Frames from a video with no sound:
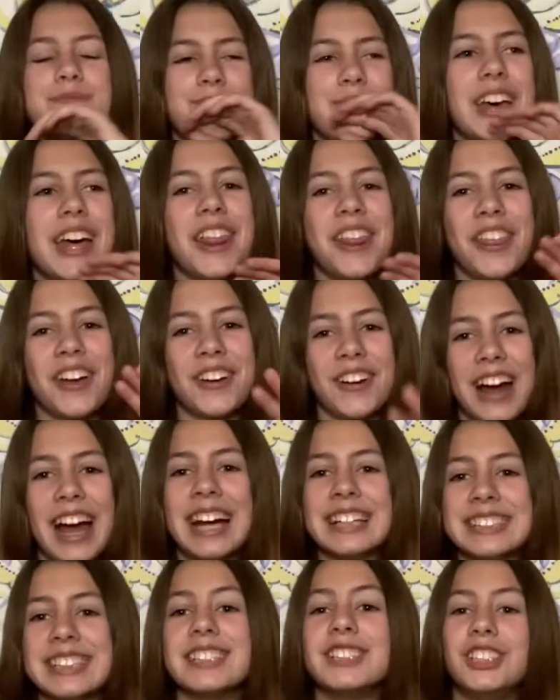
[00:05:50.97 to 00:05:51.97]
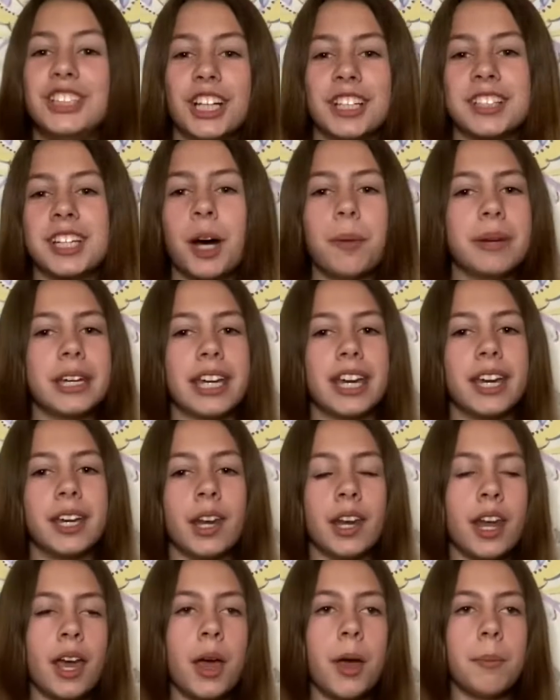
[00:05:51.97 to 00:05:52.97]
the grass is just coming
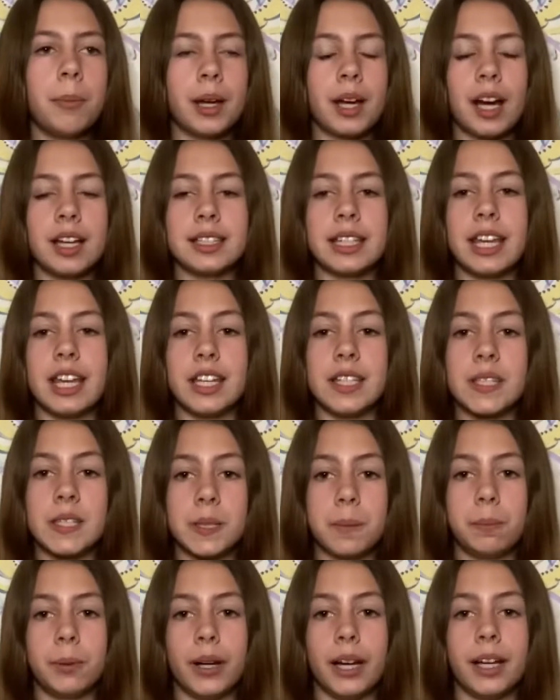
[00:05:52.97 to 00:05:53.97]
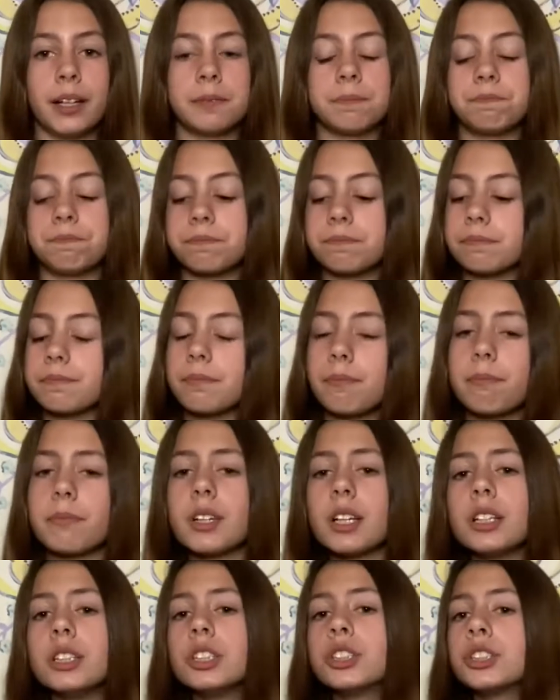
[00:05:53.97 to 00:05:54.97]
in because it is spring.
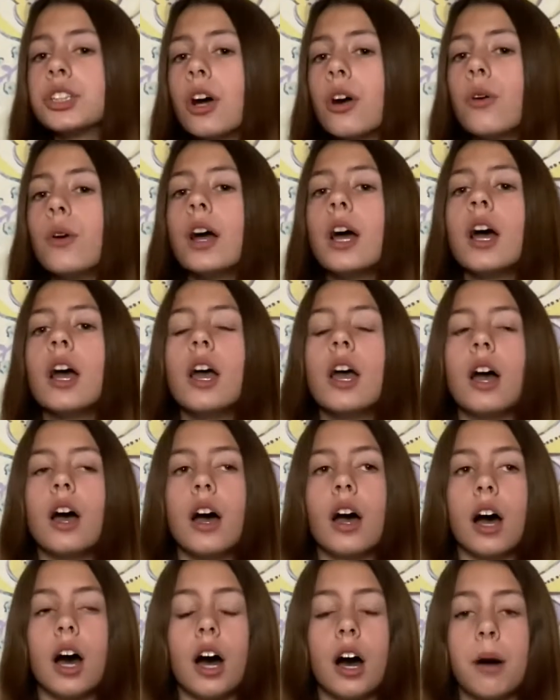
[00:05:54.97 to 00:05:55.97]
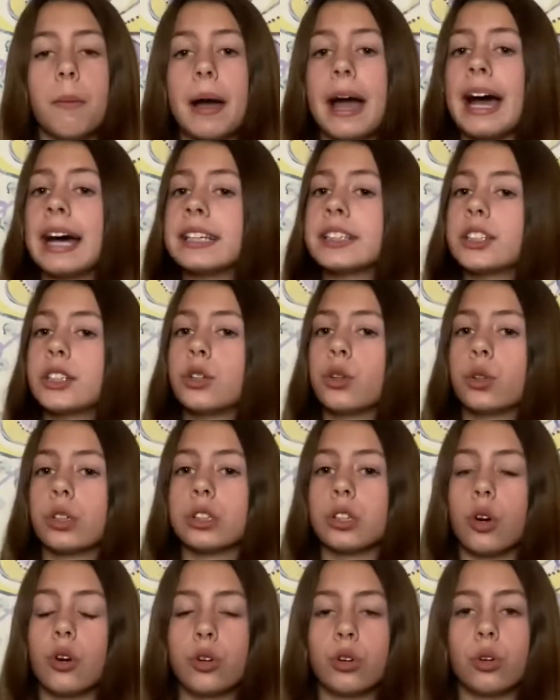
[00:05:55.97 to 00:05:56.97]
So ask your
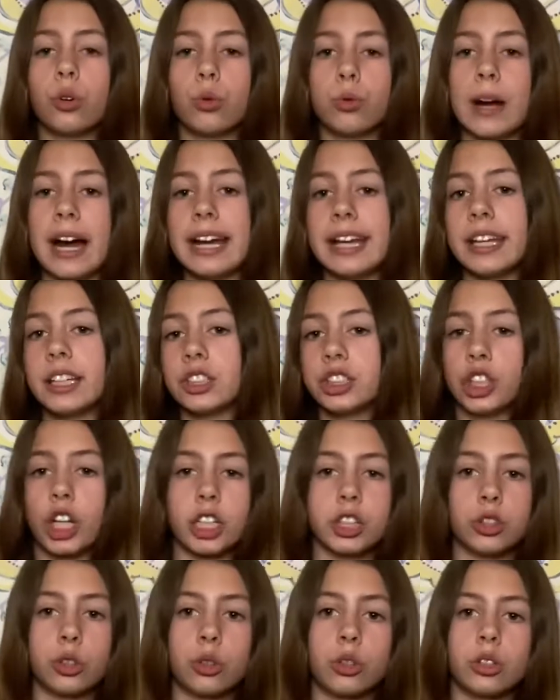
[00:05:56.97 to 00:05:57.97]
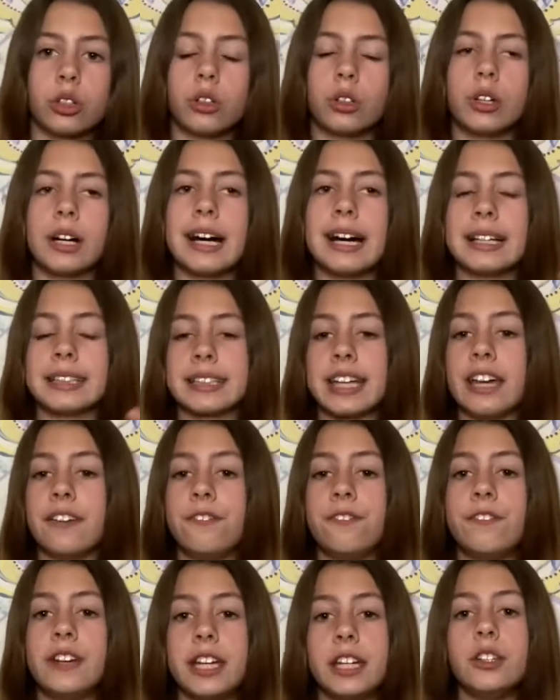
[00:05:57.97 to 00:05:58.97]
local riding instructor or ask a
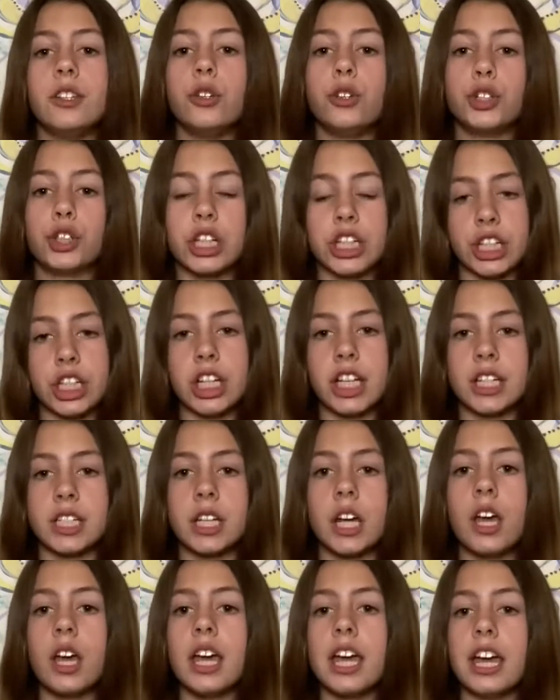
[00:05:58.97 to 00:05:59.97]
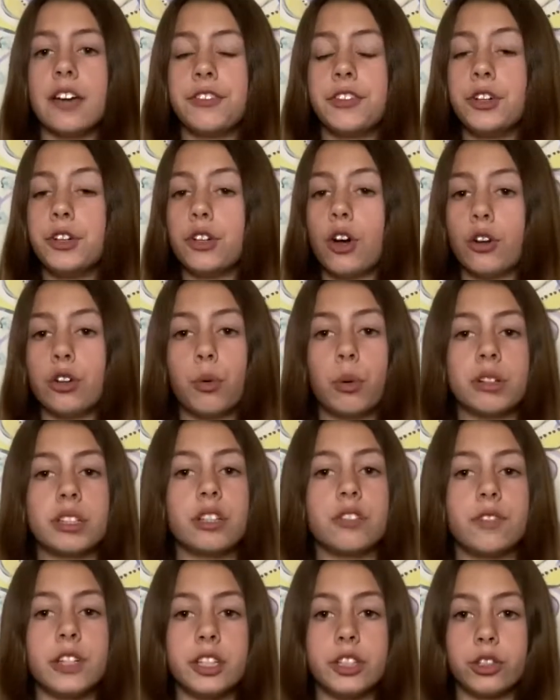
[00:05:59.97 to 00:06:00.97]
feed nutritionist if you don't know what
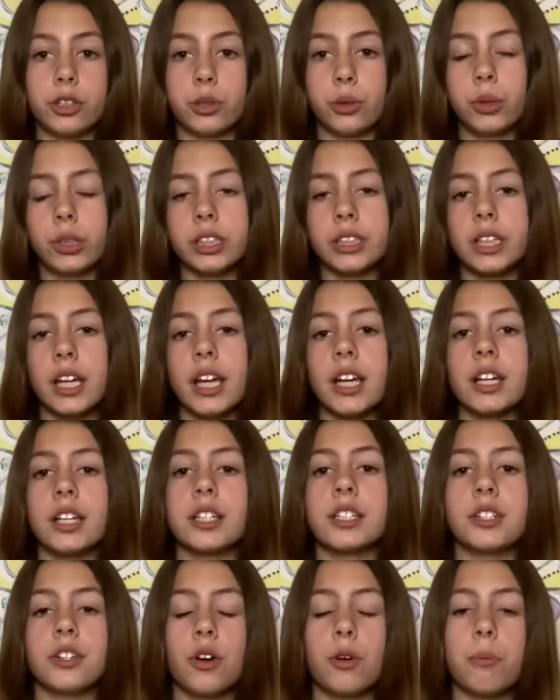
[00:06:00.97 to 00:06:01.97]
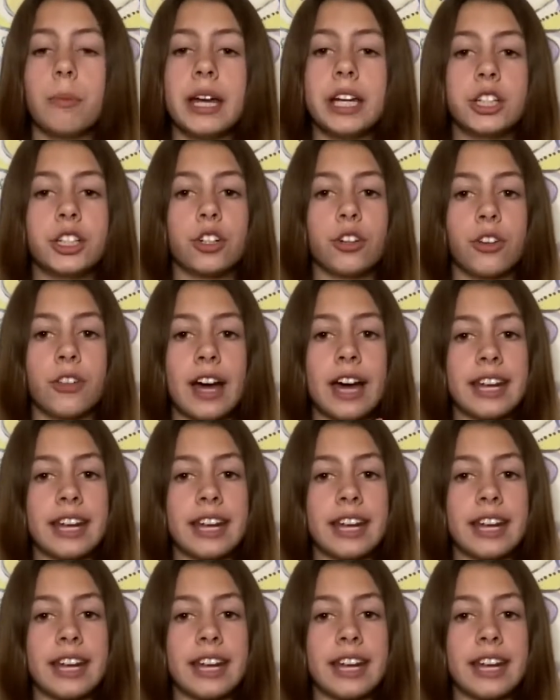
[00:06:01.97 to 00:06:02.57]
to feed your horse. So make sure that is